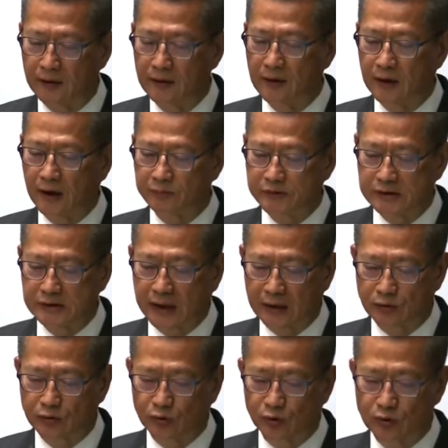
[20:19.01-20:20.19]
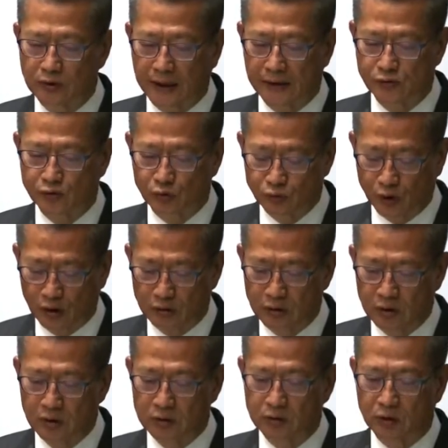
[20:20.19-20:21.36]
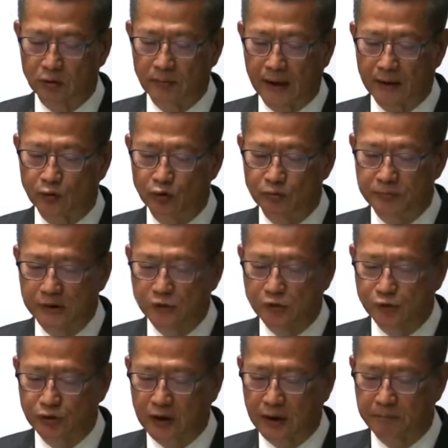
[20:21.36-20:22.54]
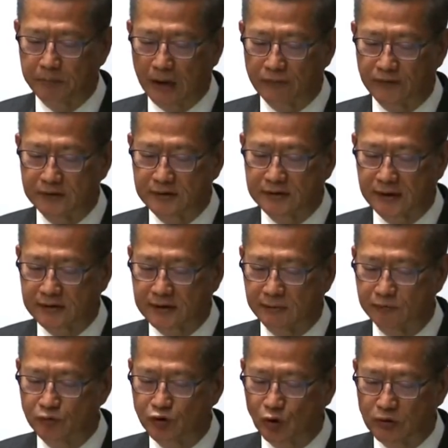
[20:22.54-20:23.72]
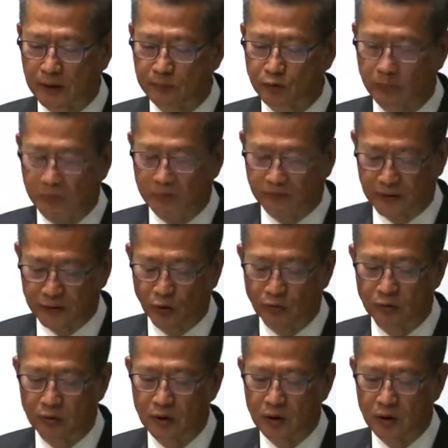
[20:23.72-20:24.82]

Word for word: currently applicable to eligible tenants of government properties and eligible short term tenancies and waivers